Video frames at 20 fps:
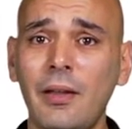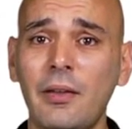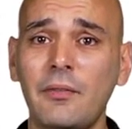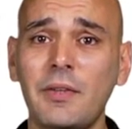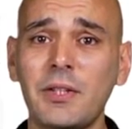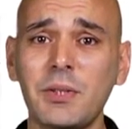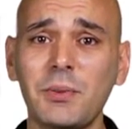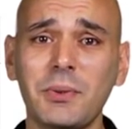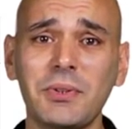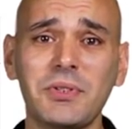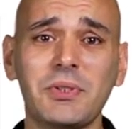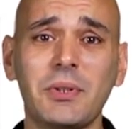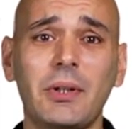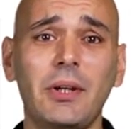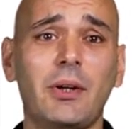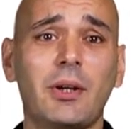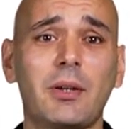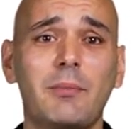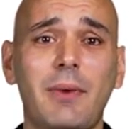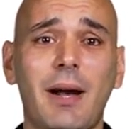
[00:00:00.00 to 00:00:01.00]
Visual
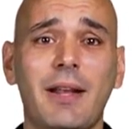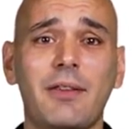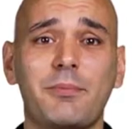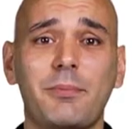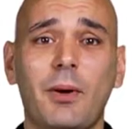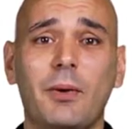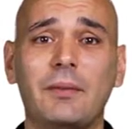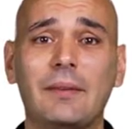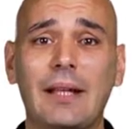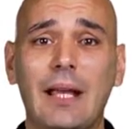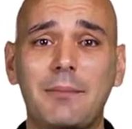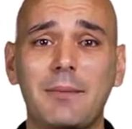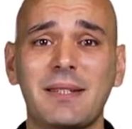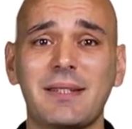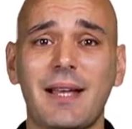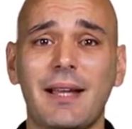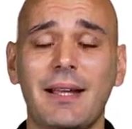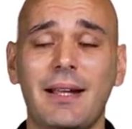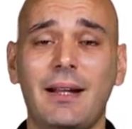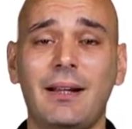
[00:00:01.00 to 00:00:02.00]
Studio combines both the
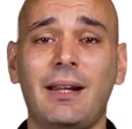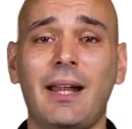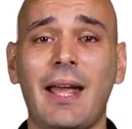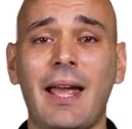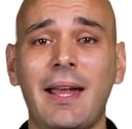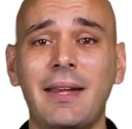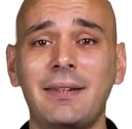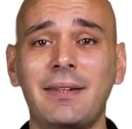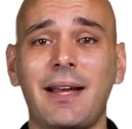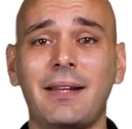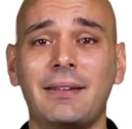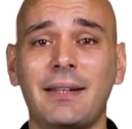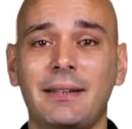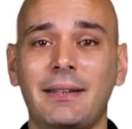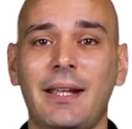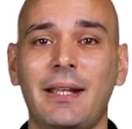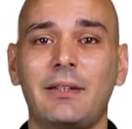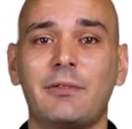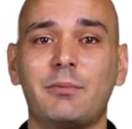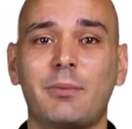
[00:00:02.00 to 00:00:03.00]
MSIL and
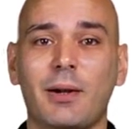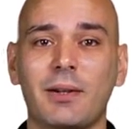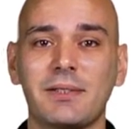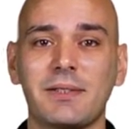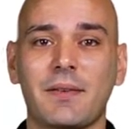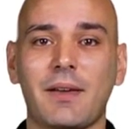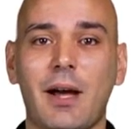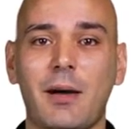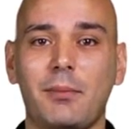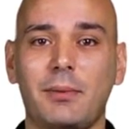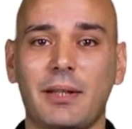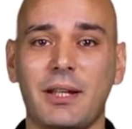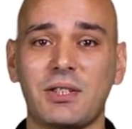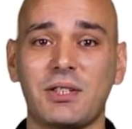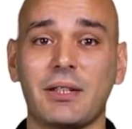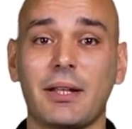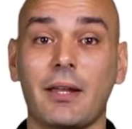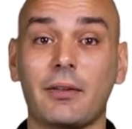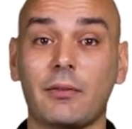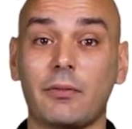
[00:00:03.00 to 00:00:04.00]
.NET parts of
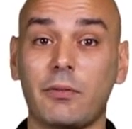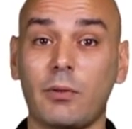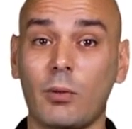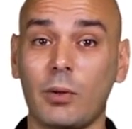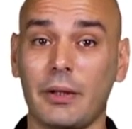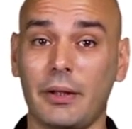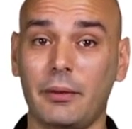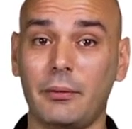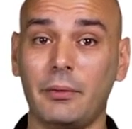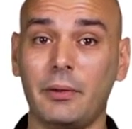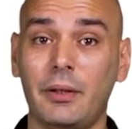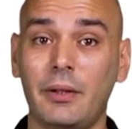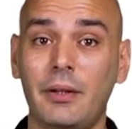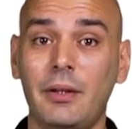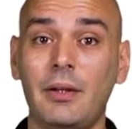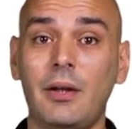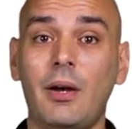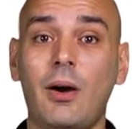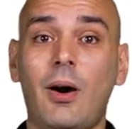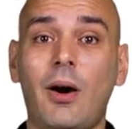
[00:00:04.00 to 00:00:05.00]
compilation together for you,
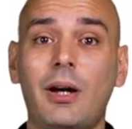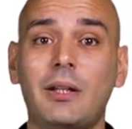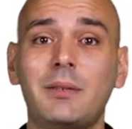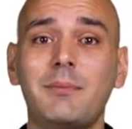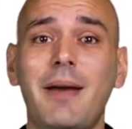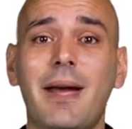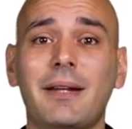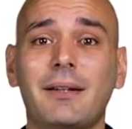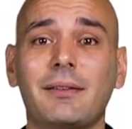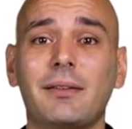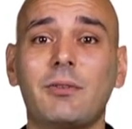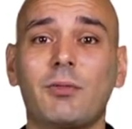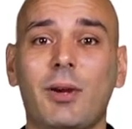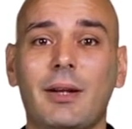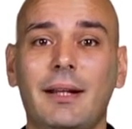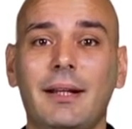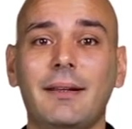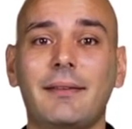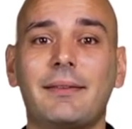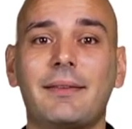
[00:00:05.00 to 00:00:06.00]
automatically
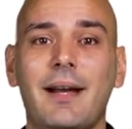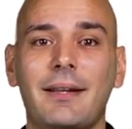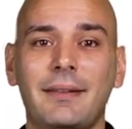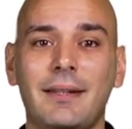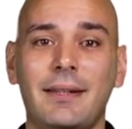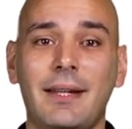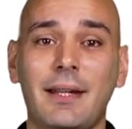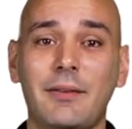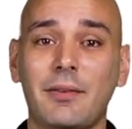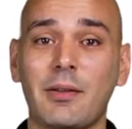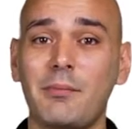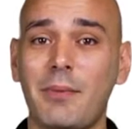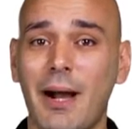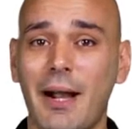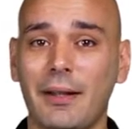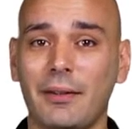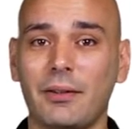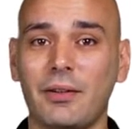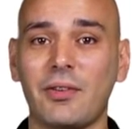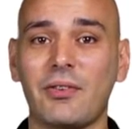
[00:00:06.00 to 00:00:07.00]
running .NET
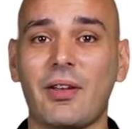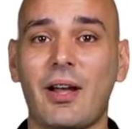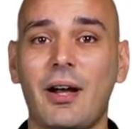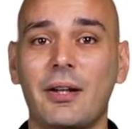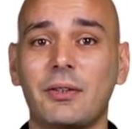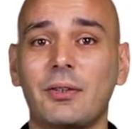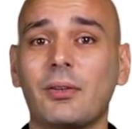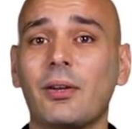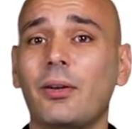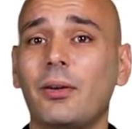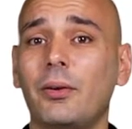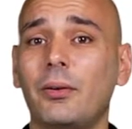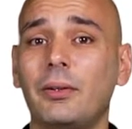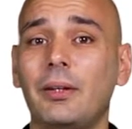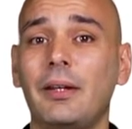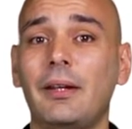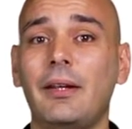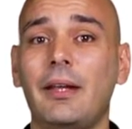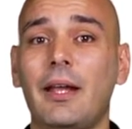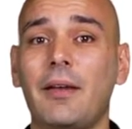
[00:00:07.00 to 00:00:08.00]
compilers on your
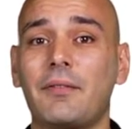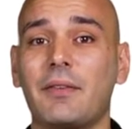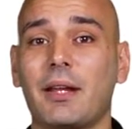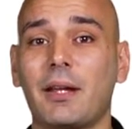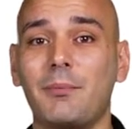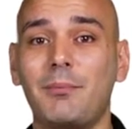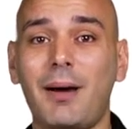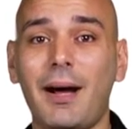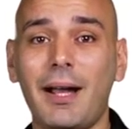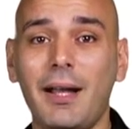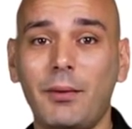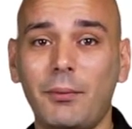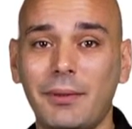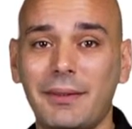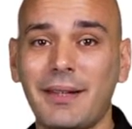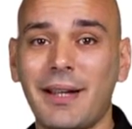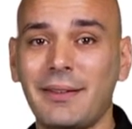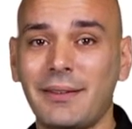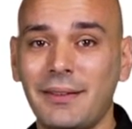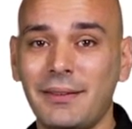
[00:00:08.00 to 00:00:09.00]
code if the Compile
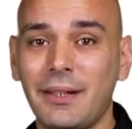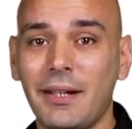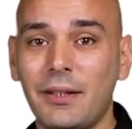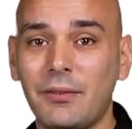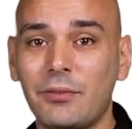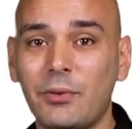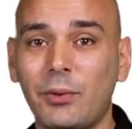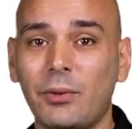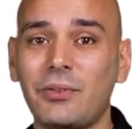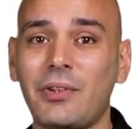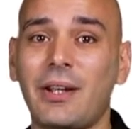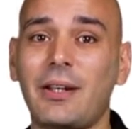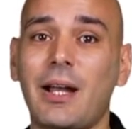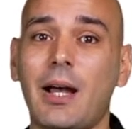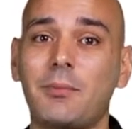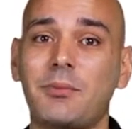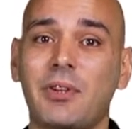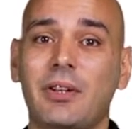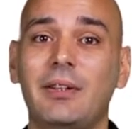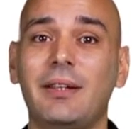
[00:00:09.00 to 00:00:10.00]
with .NET toolchain
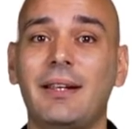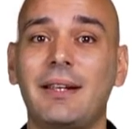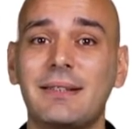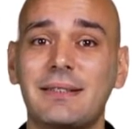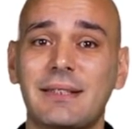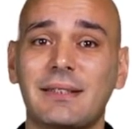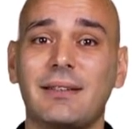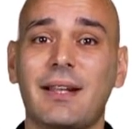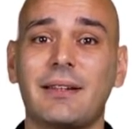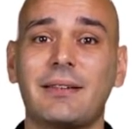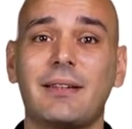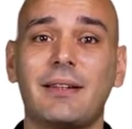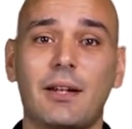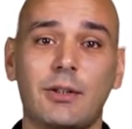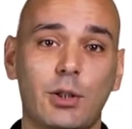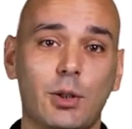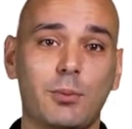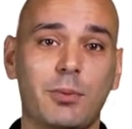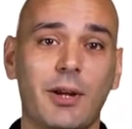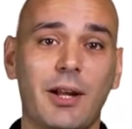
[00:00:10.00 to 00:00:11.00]
option is selected
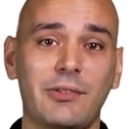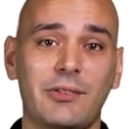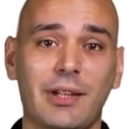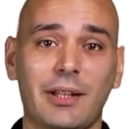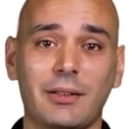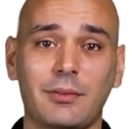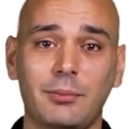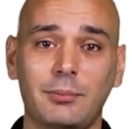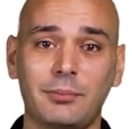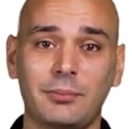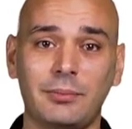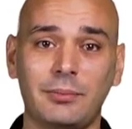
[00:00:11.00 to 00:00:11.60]
on your project.